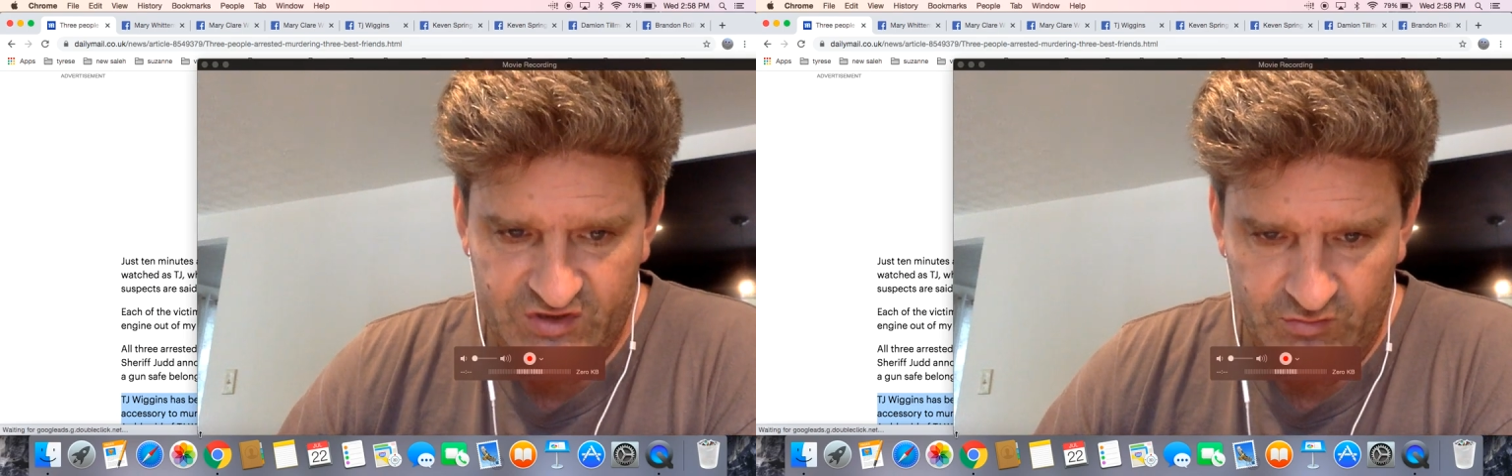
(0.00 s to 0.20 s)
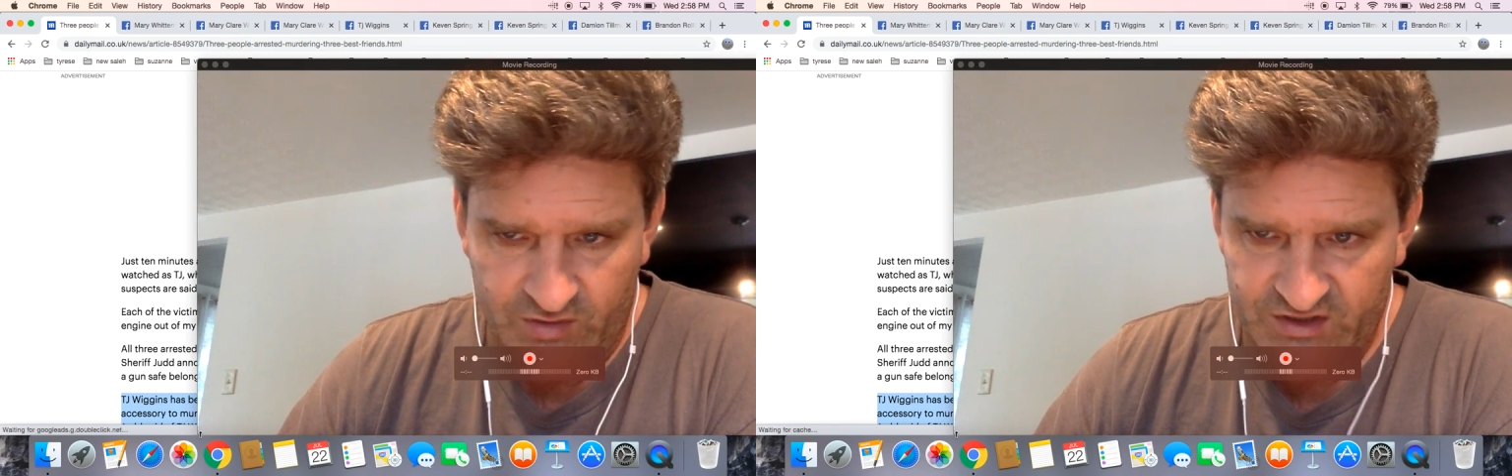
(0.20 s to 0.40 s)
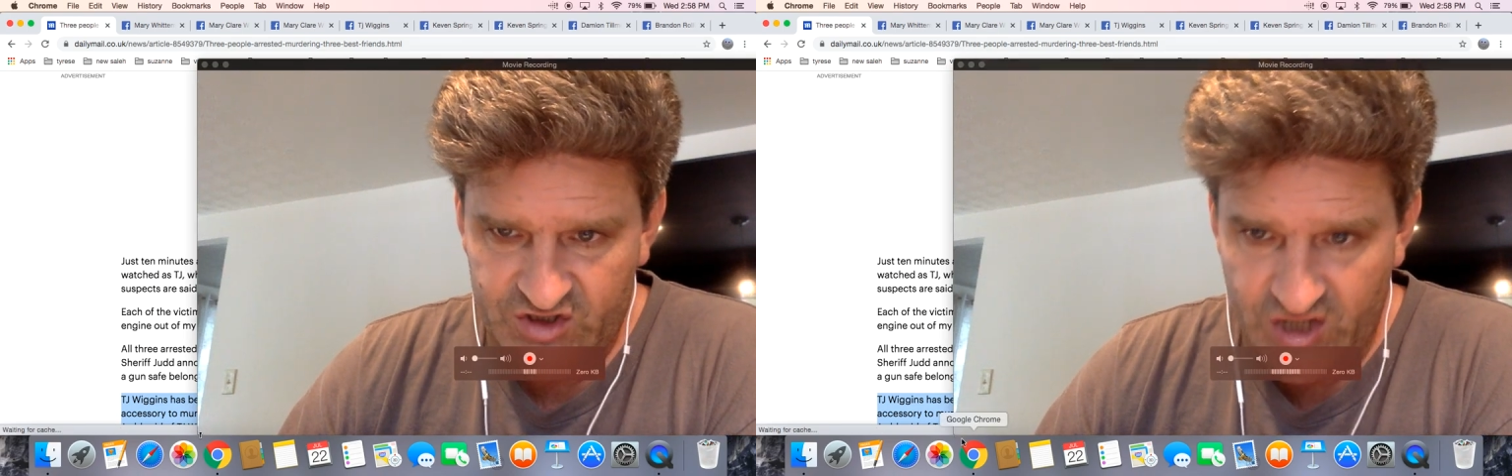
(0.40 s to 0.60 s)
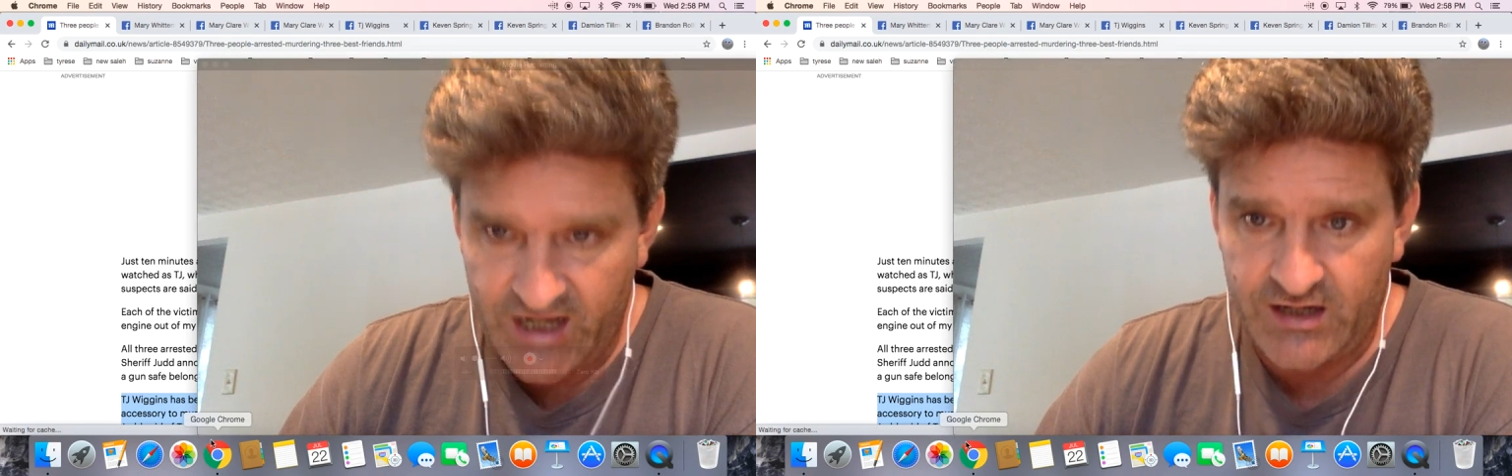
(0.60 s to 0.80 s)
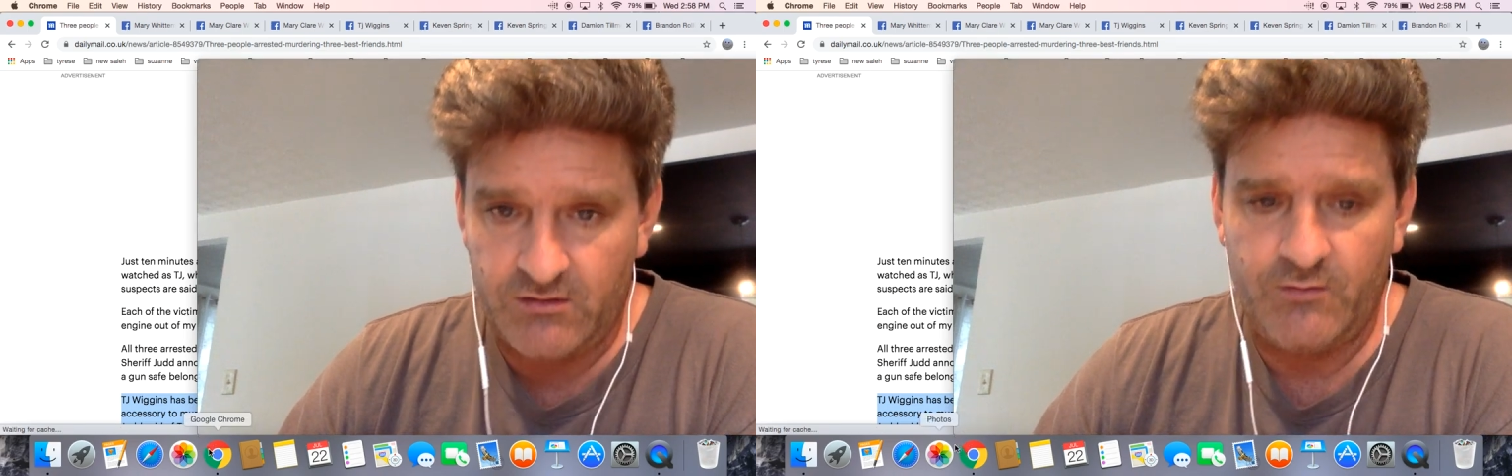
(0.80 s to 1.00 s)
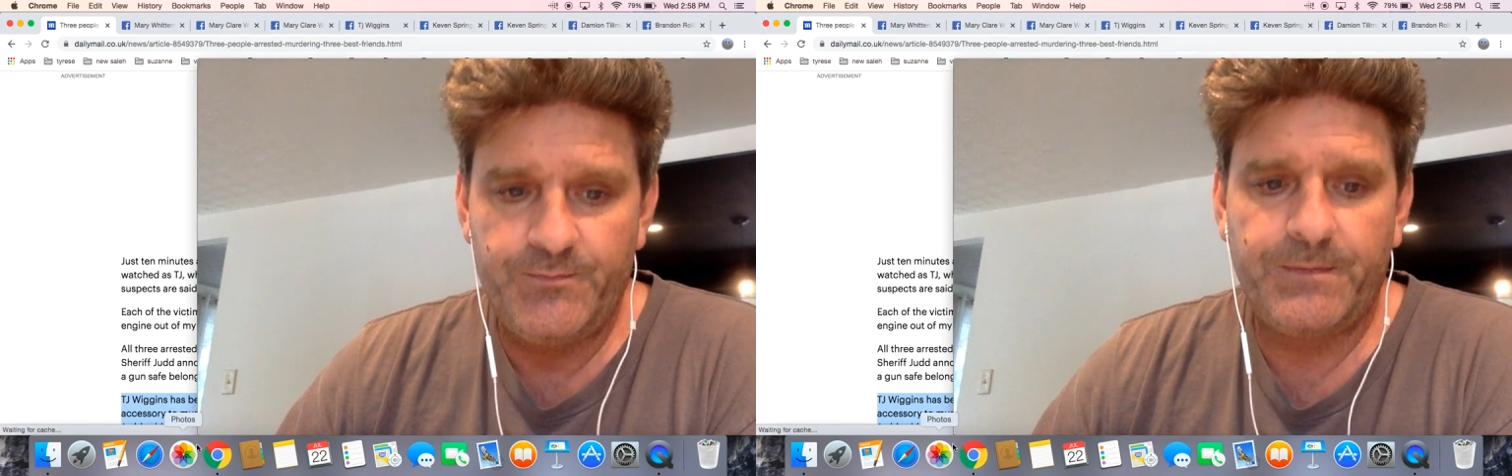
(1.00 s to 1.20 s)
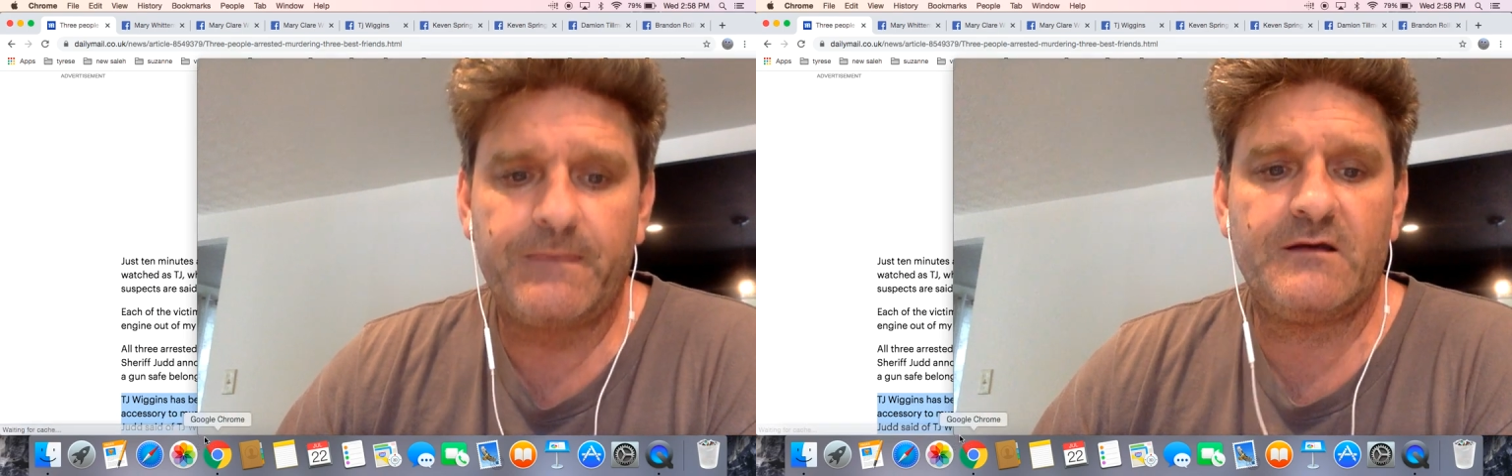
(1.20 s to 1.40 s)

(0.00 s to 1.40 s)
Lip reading: to my channel.